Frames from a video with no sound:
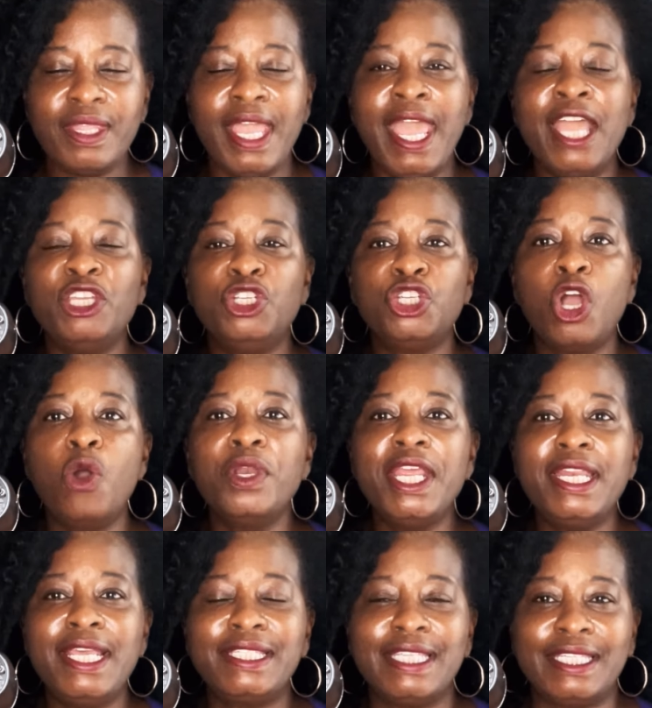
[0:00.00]
and Jody
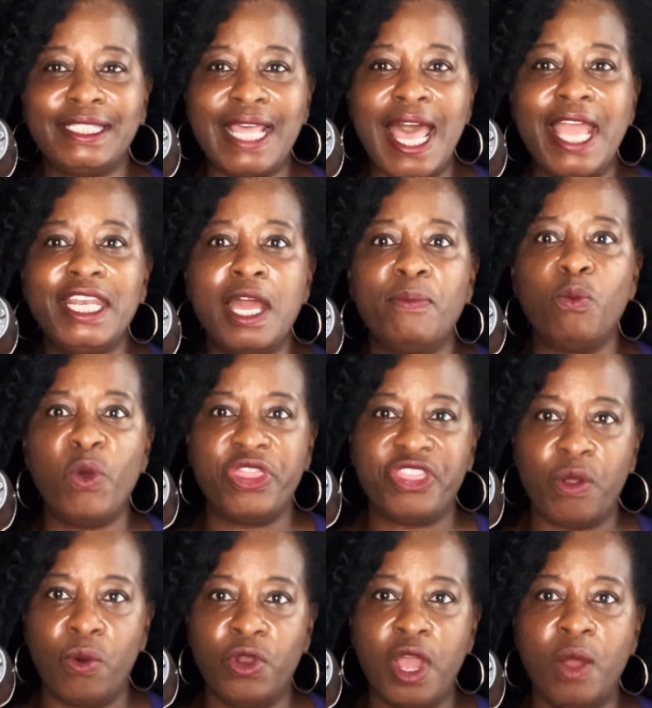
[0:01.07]
needs to sign up with
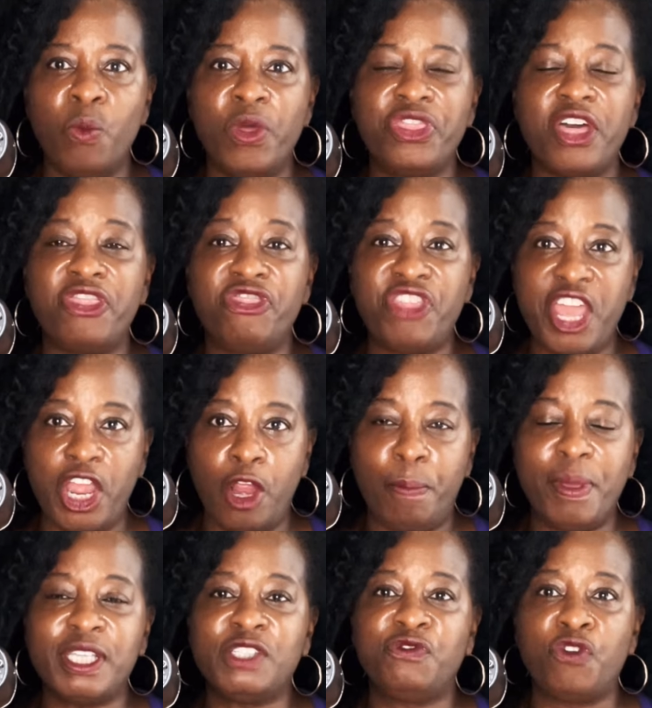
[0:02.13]
a, with a
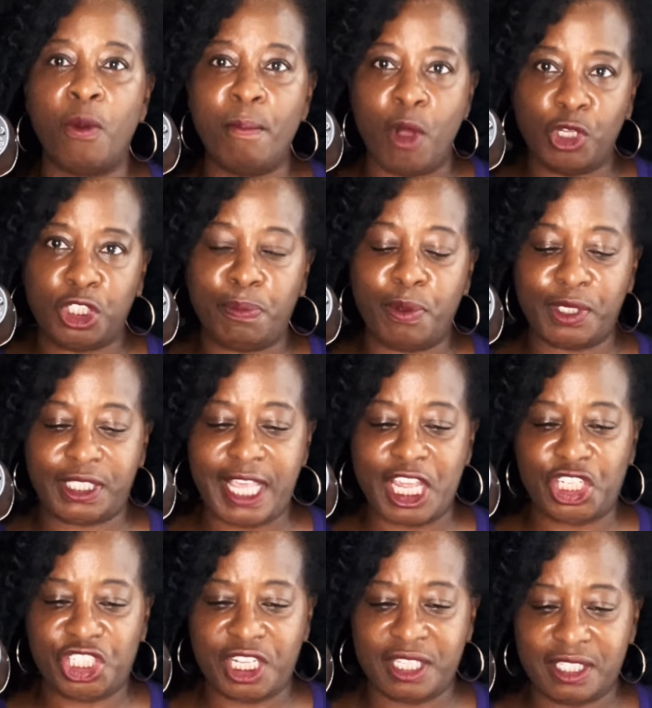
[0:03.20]
therapist for multiple
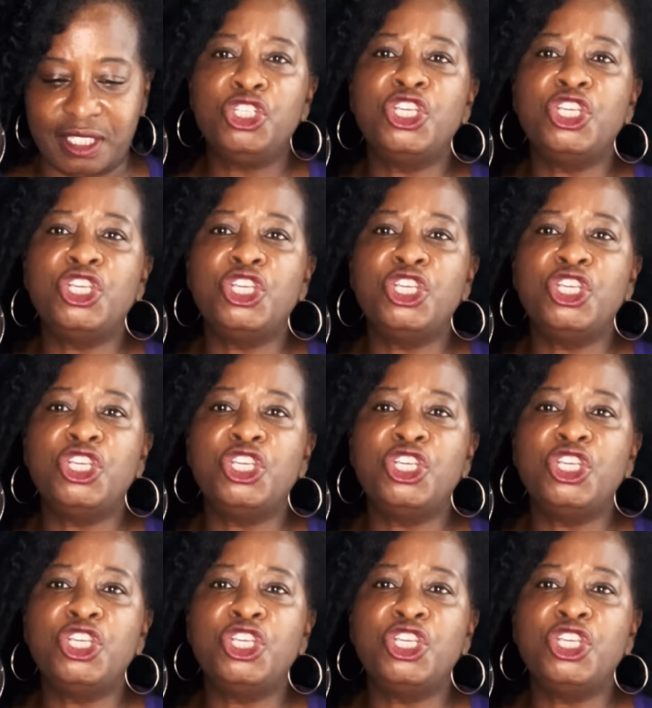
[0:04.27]
sessions.